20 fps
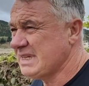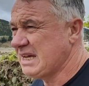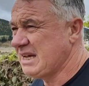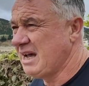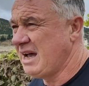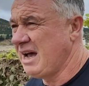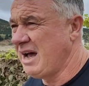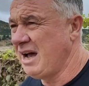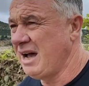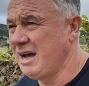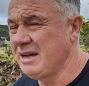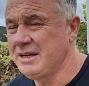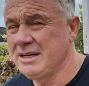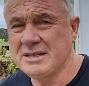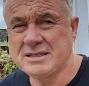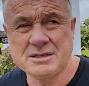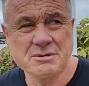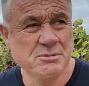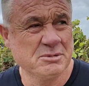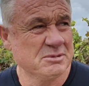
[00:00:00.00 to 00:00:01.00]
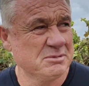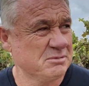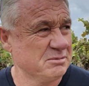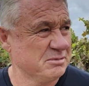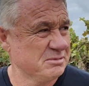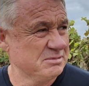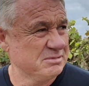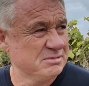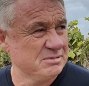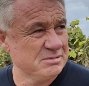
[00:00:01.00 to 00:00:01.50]
Yeah, so
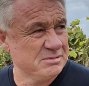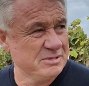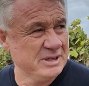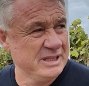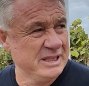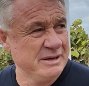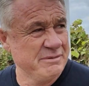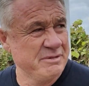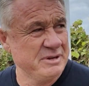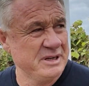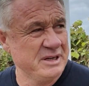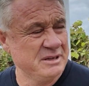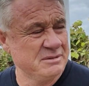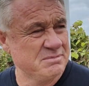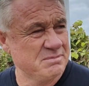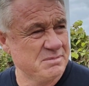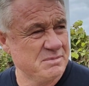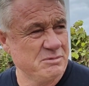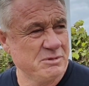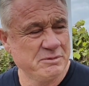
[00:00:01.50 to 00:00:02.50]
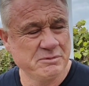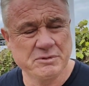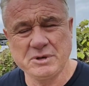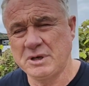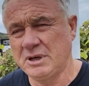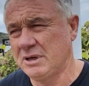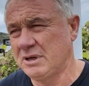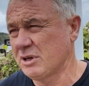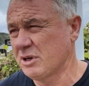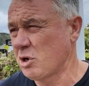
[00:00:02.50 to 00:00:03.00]
we live we've
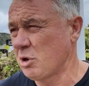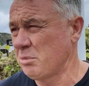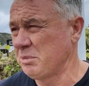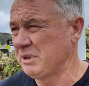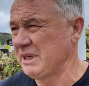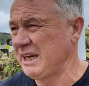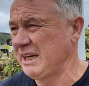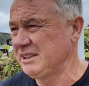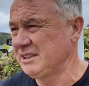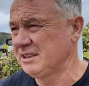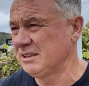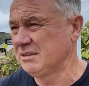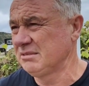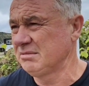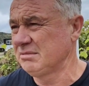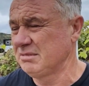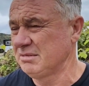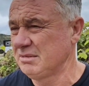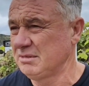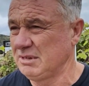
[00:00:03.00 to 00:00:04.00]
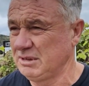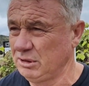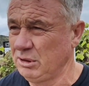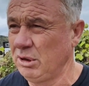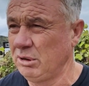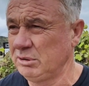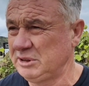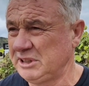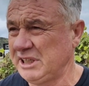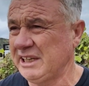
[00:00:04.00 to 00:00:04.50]
got an accommodation
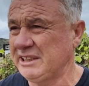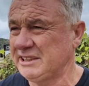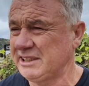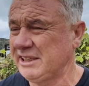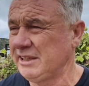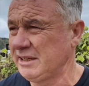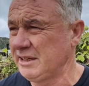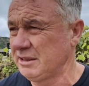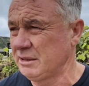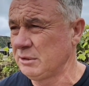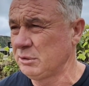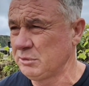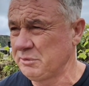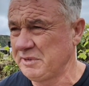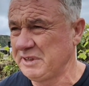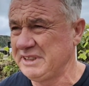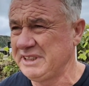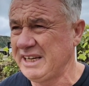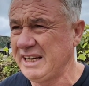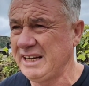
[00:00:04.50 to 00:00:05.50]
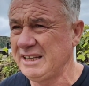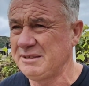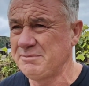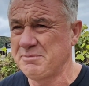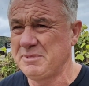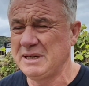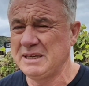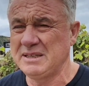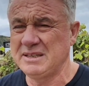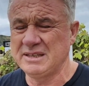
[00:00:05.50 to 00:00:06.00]
lodge actually in a little vineyard,
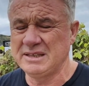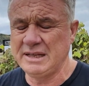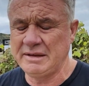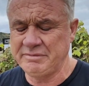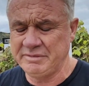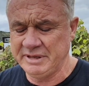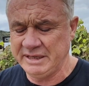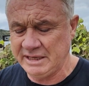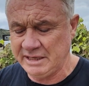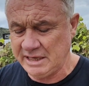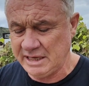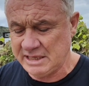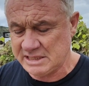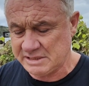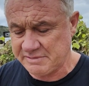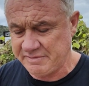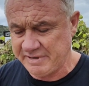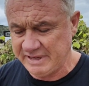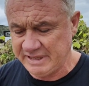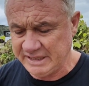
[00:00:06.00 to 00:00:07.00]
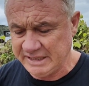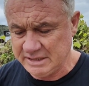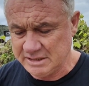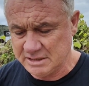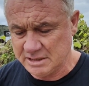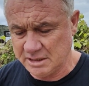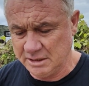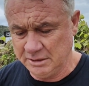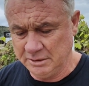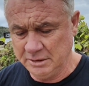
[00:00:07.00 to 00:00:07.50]
but the lovely Esk Valley,
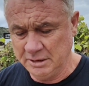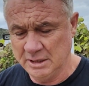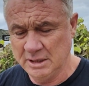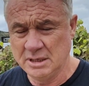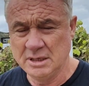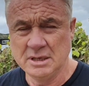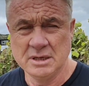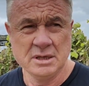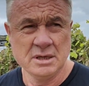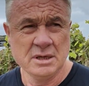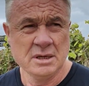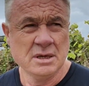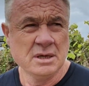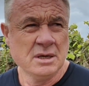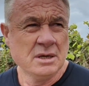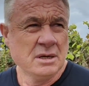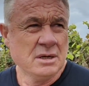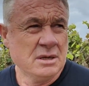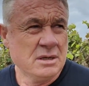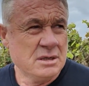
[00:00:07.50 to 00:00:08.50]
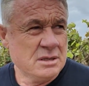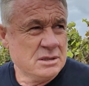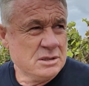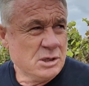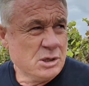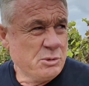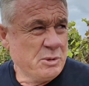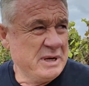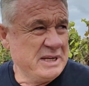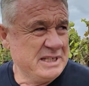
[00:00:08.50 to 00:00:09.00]
so
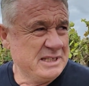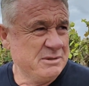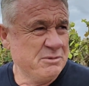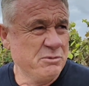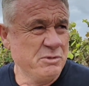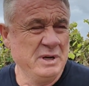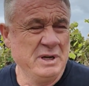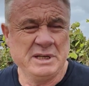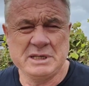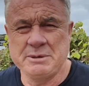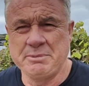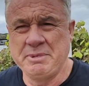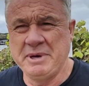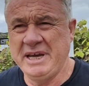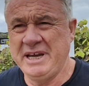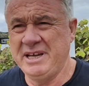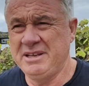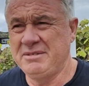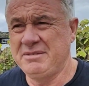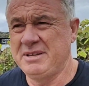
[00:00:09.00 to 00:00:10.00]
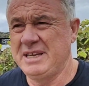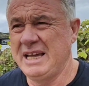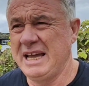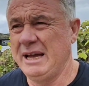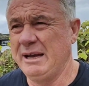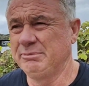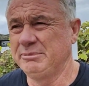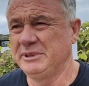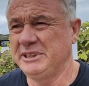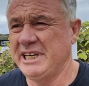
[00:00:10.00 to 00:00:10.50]
sort of went to bed,
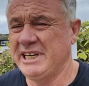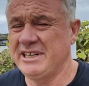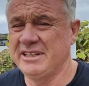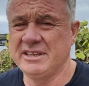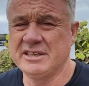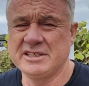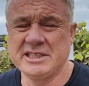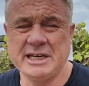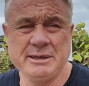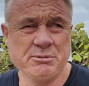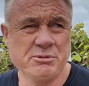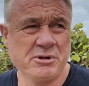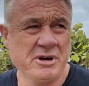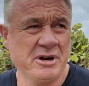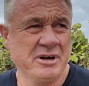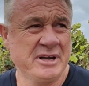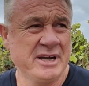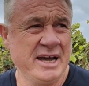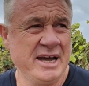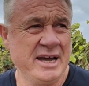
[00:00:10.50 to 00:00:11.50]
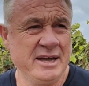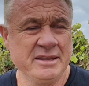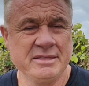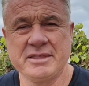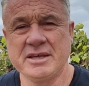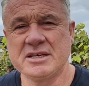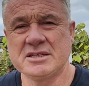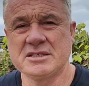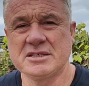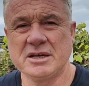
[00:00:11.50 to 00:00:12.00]
checking the sheep were okay and
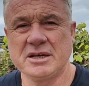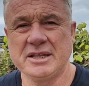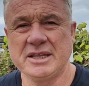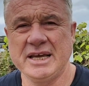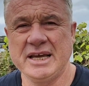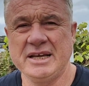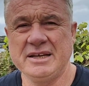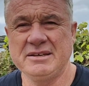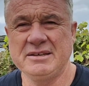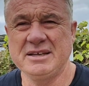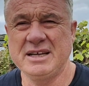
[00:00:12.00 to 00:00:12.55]
things like that.